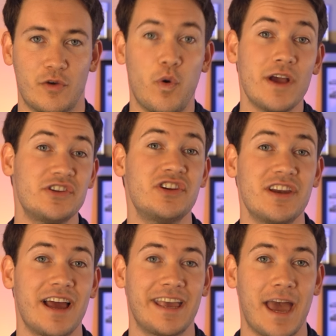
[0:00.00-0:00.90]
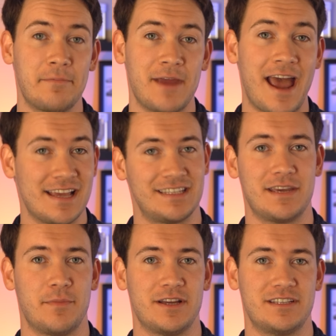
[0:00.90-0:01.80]
The question I kept
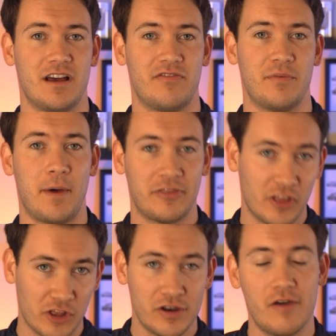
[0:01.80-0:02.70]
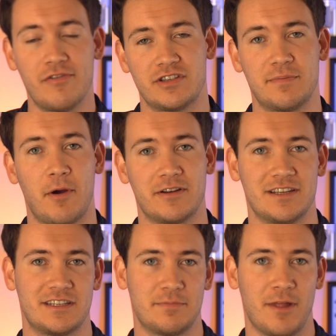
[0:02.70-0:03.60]
asking myself about the Lenovo Smart
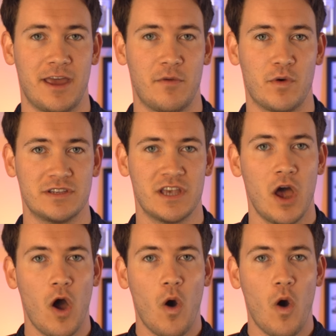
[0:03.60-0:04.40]
Display was,